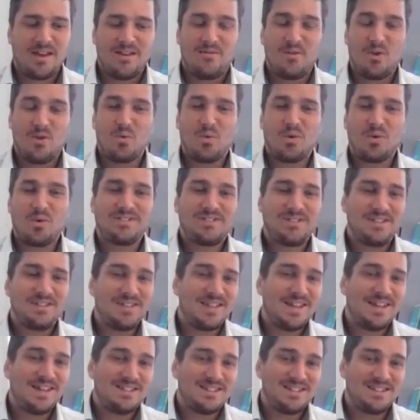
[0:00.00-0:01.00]
If you're
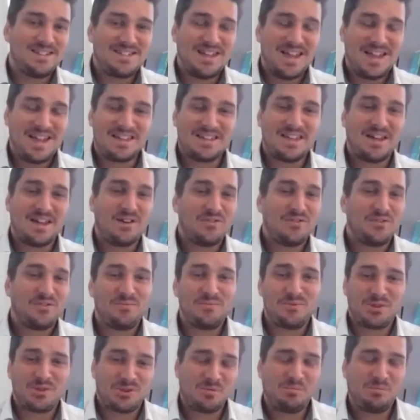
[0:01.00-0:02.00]
wanting then to take that
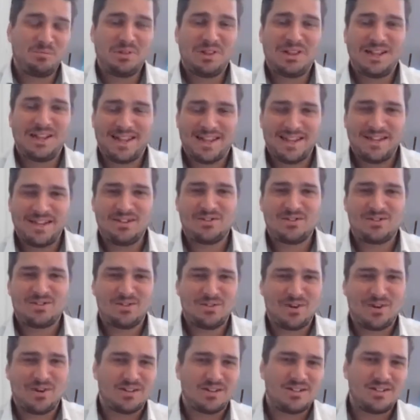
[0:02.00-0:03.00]
from just playing
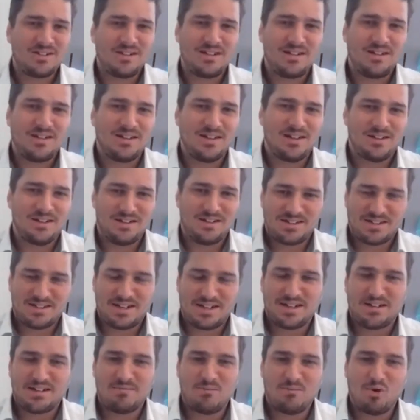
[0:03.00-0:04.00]
to actually
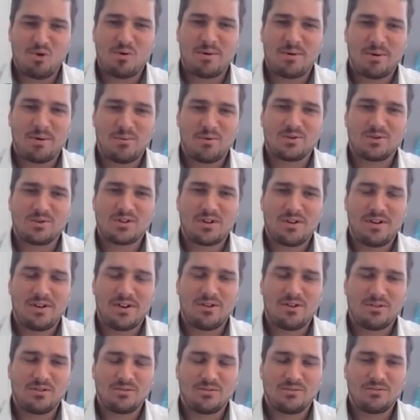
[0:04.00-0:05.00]
understanding more about what's
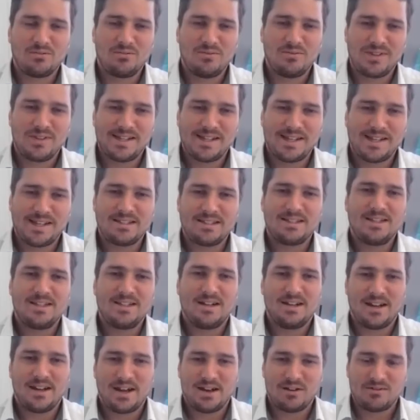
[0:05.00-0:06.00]
going on with
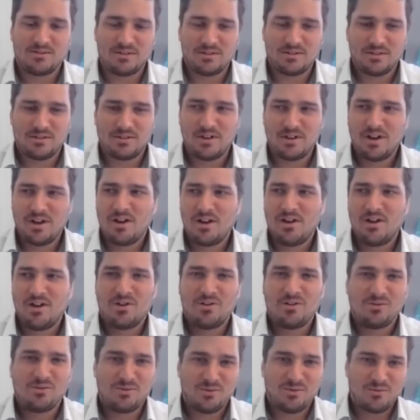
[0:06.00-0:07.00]
LinkedIn and how to
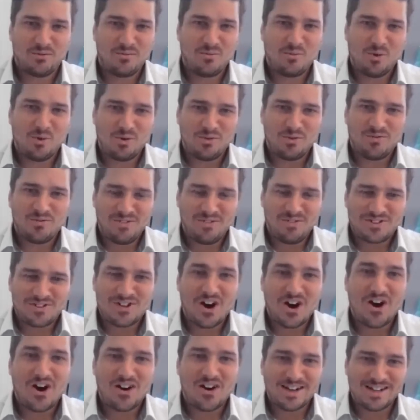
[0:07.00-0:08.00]
sort of more
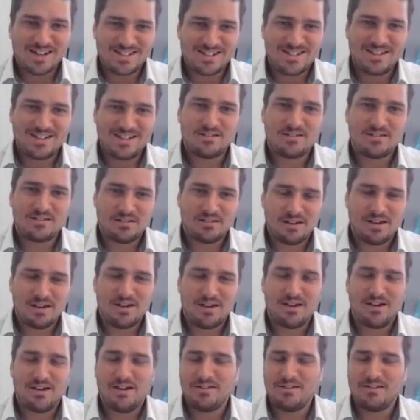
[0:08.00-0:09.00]
targeted,
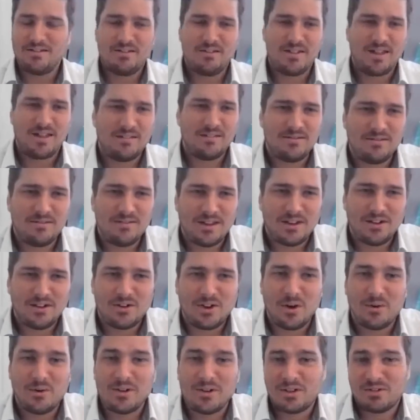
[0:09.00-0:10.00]
then
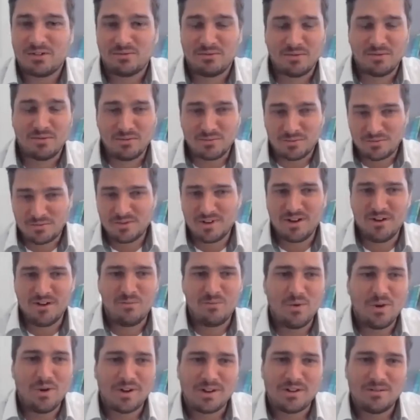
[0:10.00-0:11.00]
going through
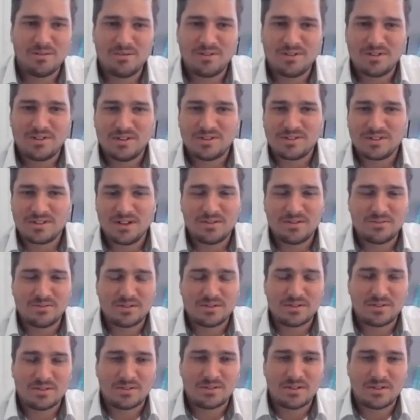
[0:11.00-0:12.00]
and working with
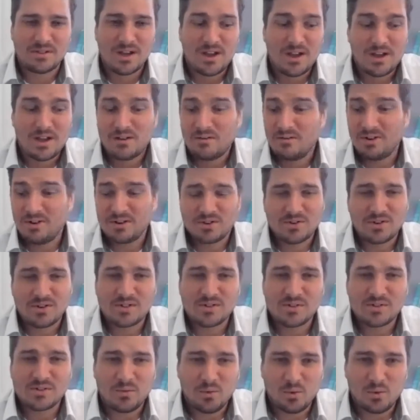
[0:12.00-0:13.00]
yourselves is what has
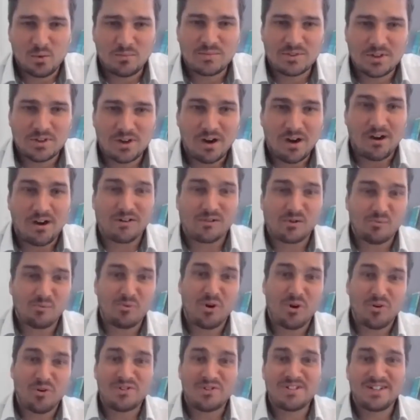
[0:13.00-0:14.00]
transformed our
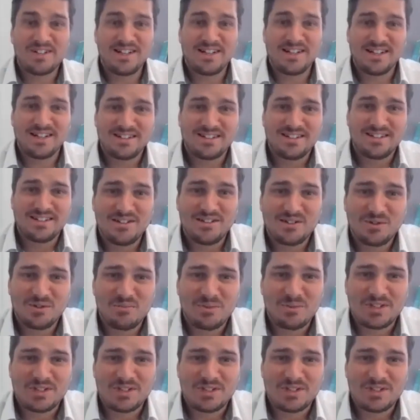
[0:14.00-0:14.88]
approach to LinkedIn as a